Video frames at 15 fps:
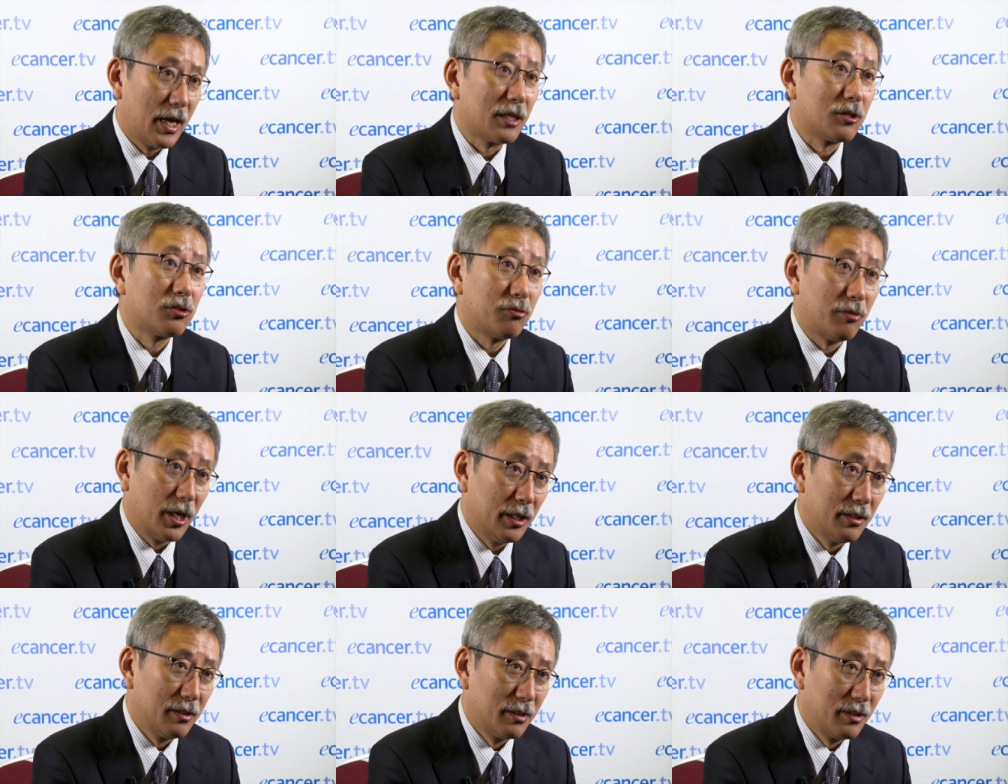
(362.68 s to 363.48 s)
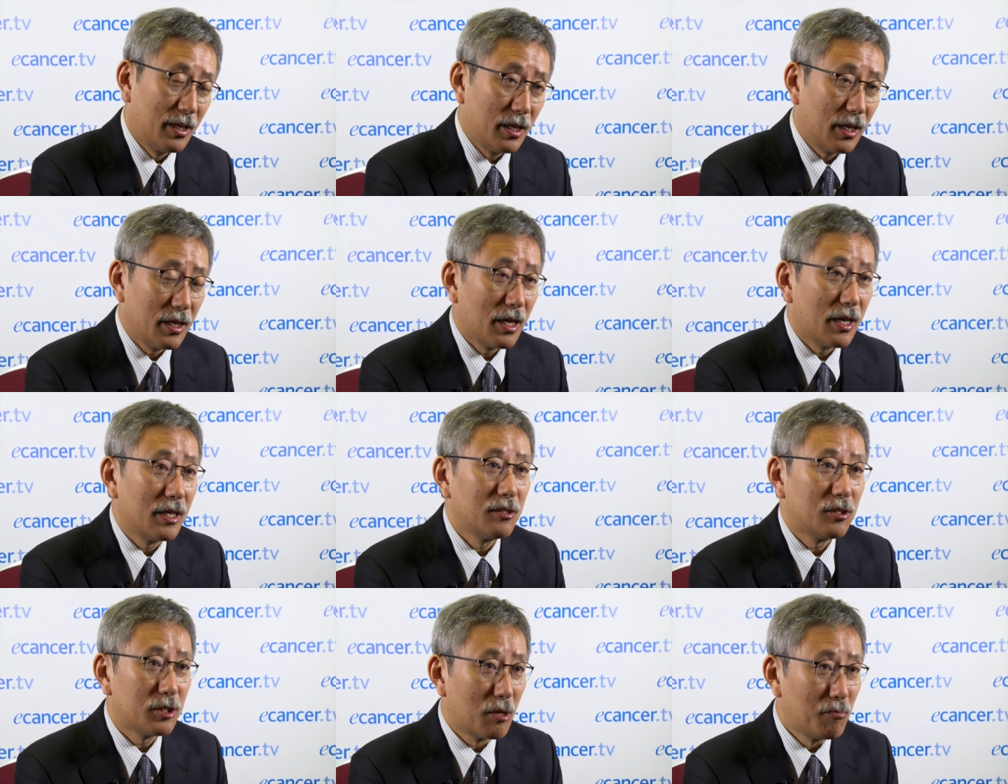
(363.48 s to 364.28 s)
X-ray,
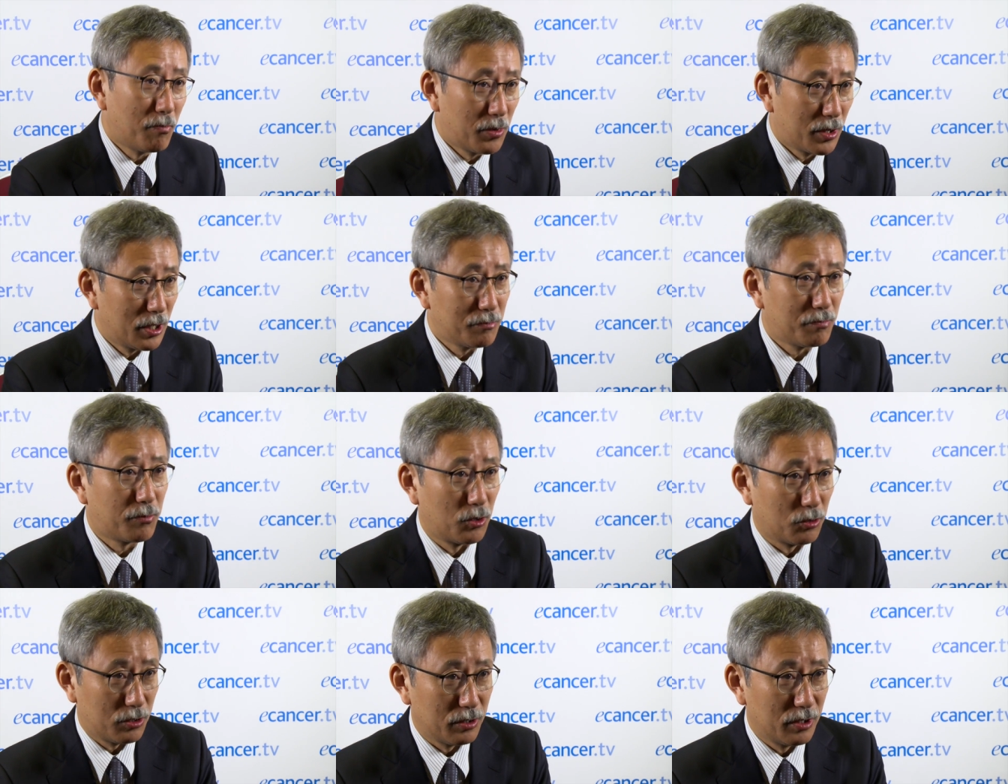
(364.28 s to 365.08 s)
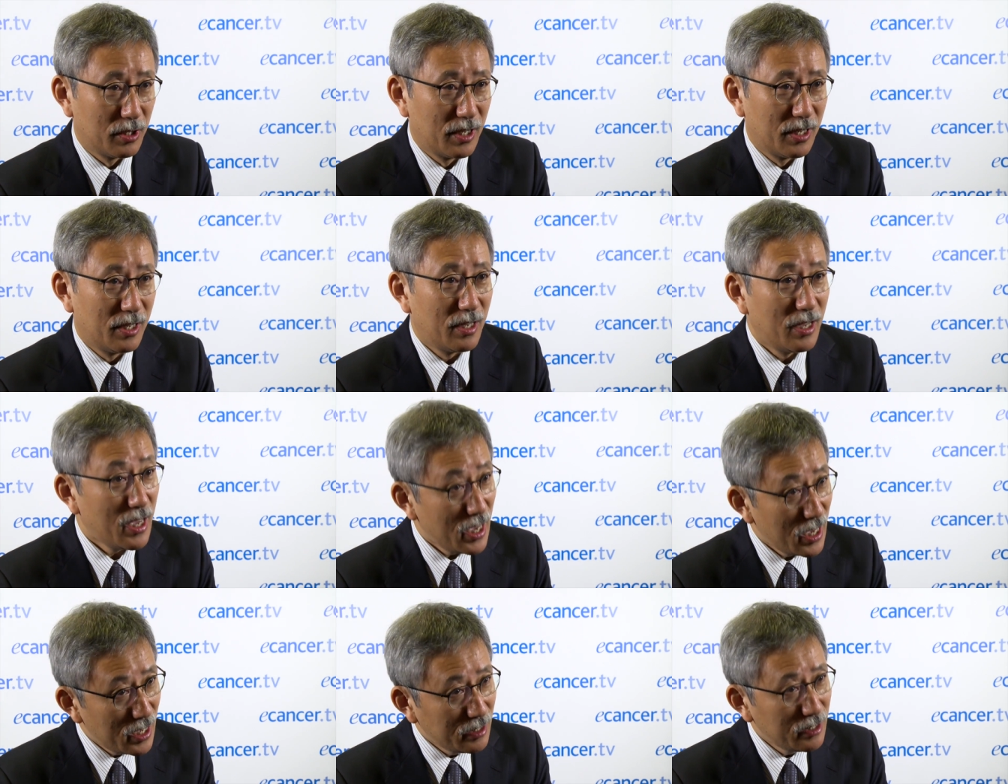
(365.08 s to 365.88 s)
and some part proton,
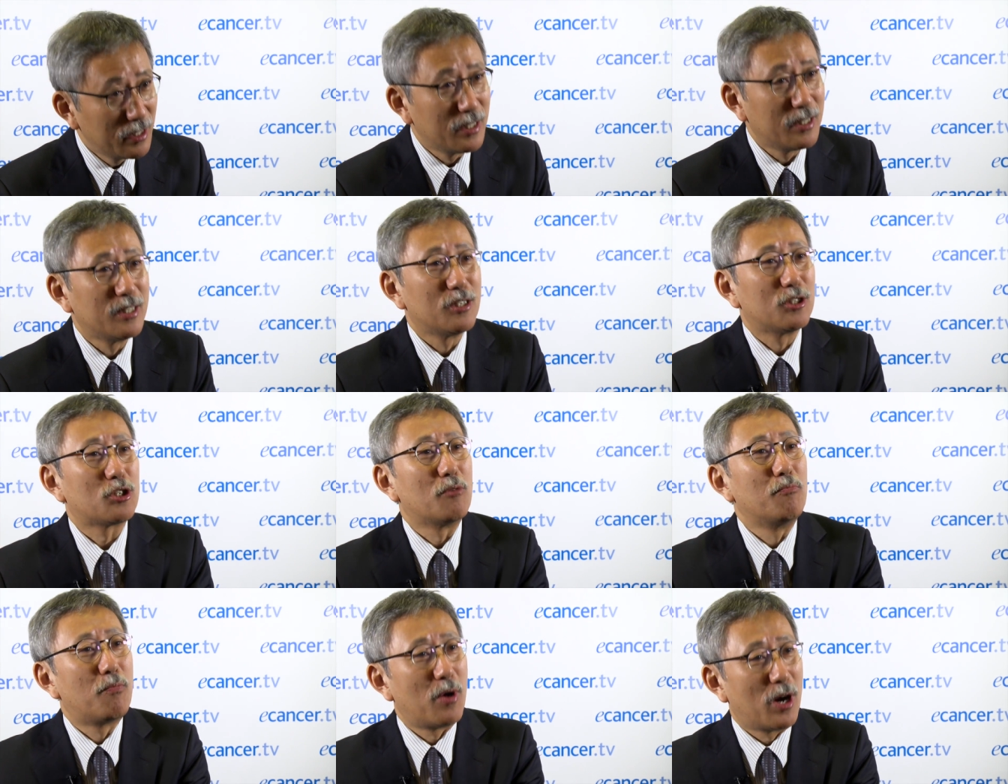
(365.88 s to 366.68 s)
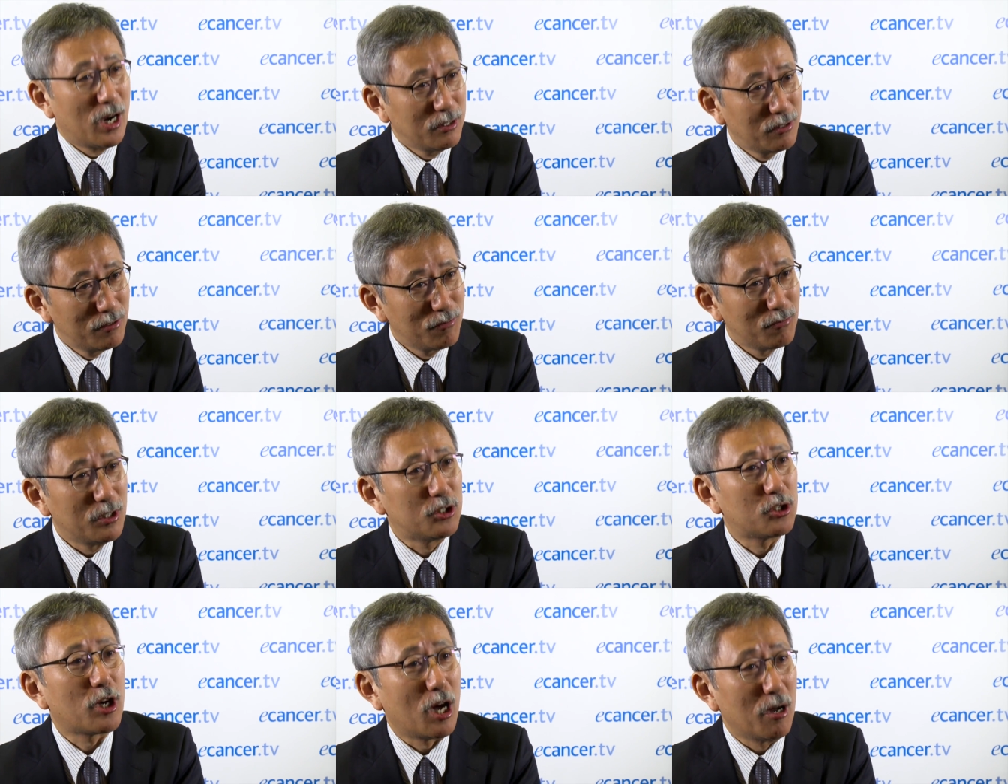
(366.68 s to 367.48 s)
and some part
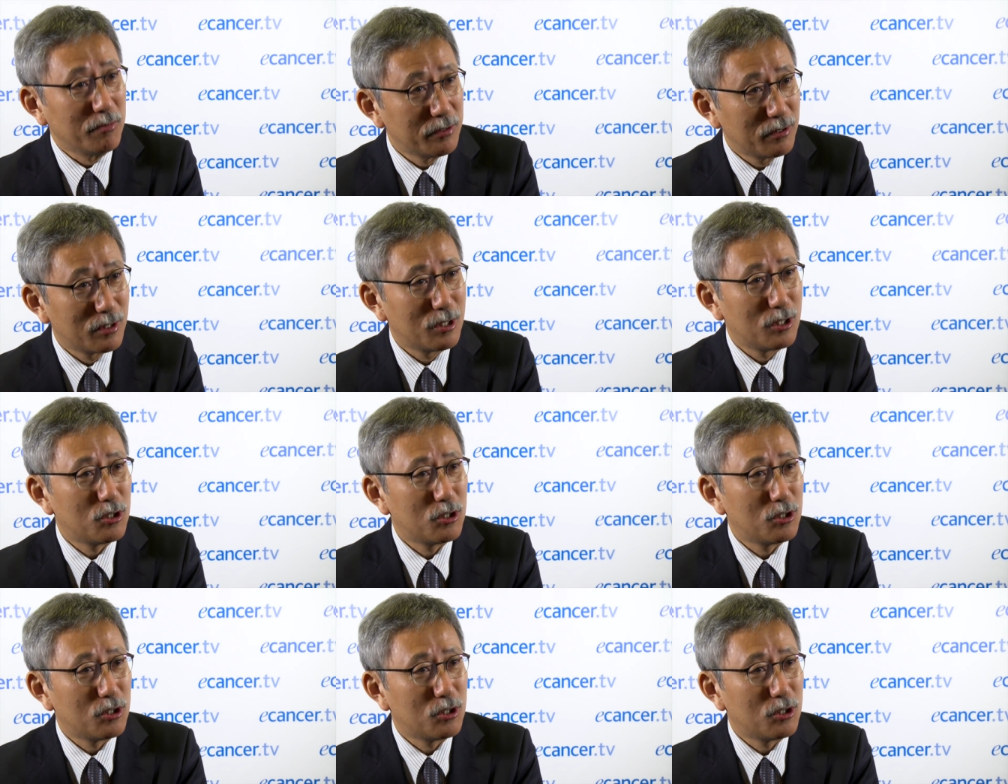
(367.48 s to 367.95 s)
with carbon.